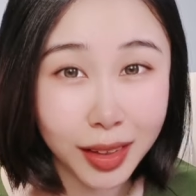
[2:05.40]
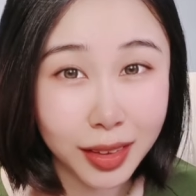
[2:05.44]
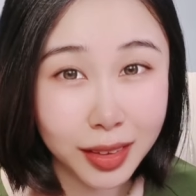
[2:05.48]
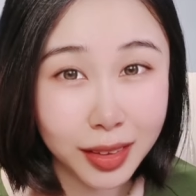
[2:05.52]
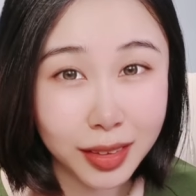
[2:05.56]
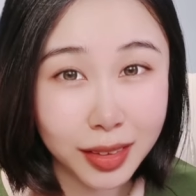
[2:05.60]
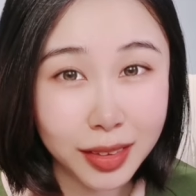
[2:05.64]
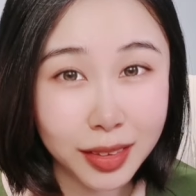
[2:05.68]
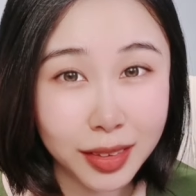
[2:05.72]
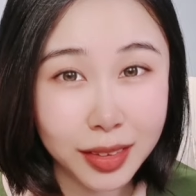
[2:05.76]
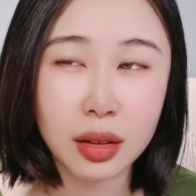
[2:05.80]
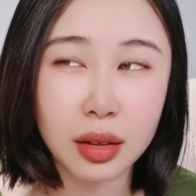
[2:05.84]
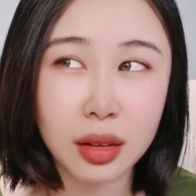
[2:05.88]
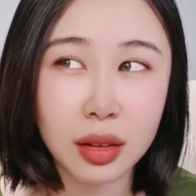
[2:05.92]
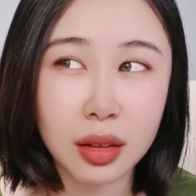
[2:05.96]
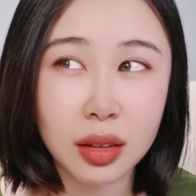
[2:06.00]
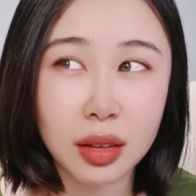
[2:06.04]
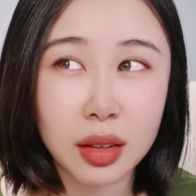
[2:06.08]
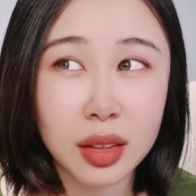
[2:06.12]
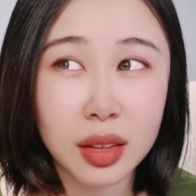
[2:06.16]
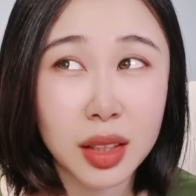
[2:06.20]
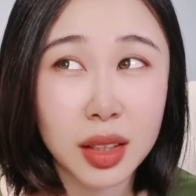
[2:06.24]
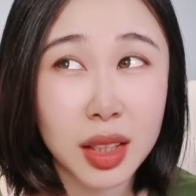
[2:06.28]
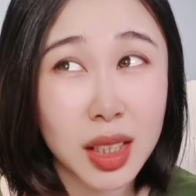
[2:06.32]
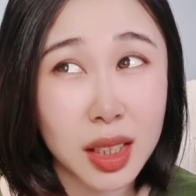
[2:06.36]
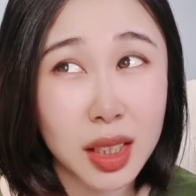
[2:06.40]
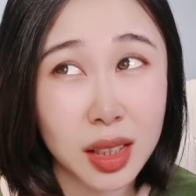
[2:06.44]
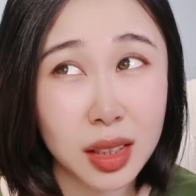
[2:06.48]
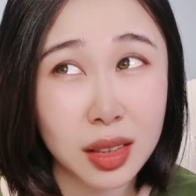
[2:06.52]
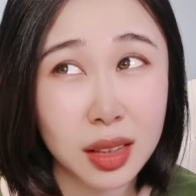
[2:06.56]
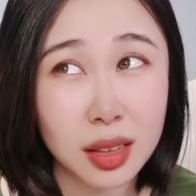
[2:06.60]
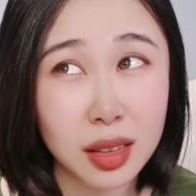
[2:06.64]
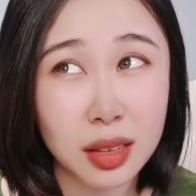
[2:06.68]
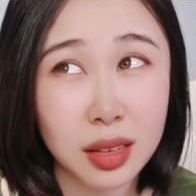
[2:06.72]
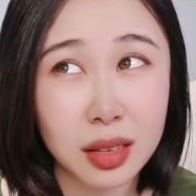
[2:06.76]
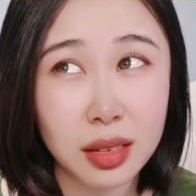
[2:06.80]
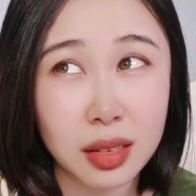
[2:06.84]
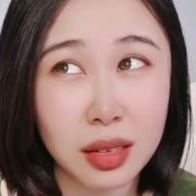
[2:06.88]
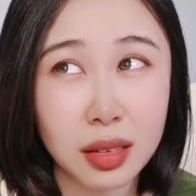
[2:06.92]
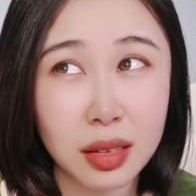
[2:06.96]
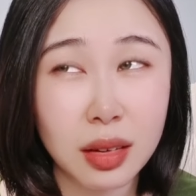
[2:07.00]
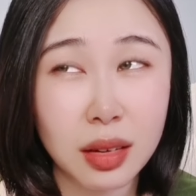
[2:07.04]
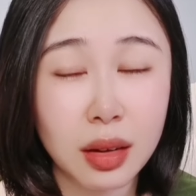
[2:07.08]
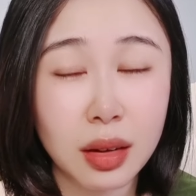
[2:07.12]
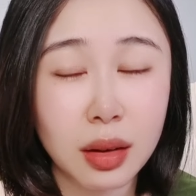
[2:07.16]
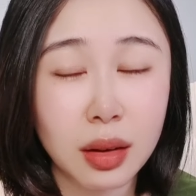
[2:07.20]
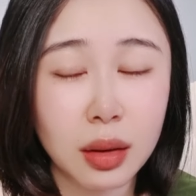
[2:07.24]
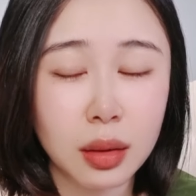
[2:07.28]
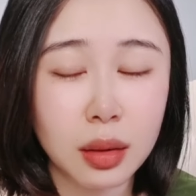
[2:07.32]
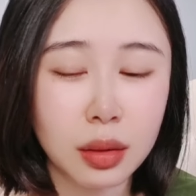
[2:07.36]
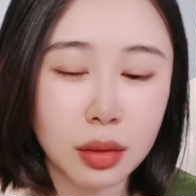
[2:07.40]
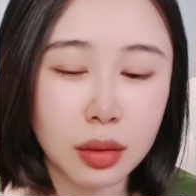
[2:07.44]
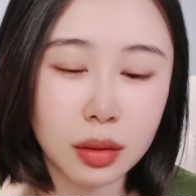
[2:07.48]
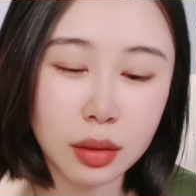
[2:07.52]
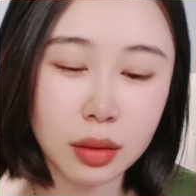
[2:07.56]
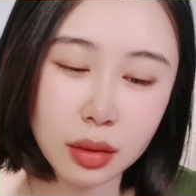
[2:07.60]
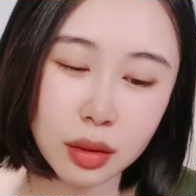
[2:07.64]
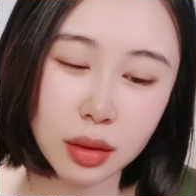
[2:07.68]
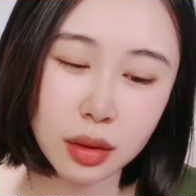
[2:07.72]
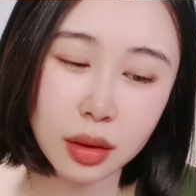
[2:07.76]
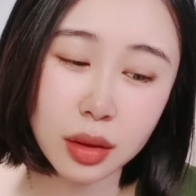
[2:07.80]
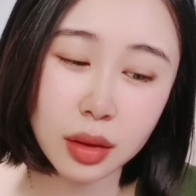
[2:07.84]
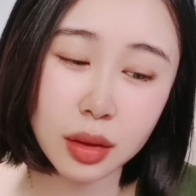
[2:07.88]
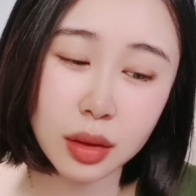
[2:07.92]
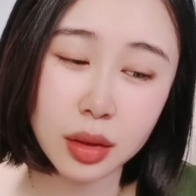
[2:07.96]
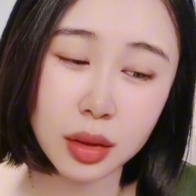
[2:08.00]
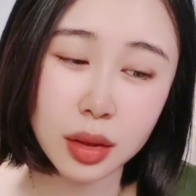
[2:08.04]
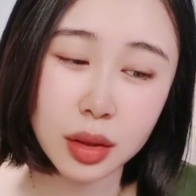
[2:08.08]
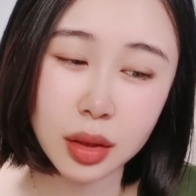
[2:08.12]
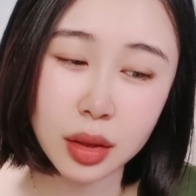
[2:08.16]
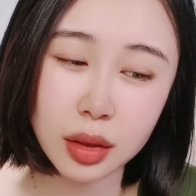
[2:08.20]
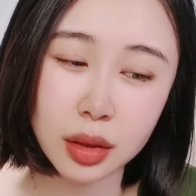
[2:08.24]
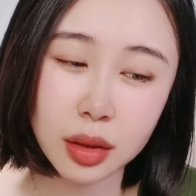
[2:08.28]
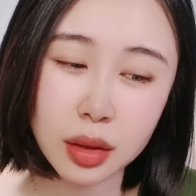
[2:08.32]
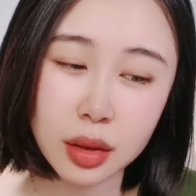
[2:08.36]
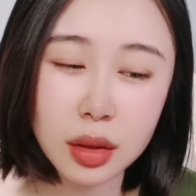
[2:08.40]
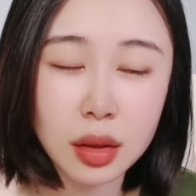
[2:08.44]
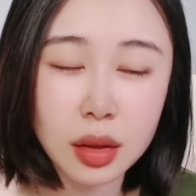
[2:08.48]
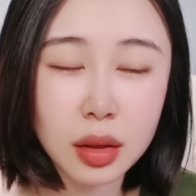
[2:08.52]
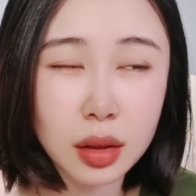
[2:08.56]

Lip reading: stuttering in the middle of the sentence,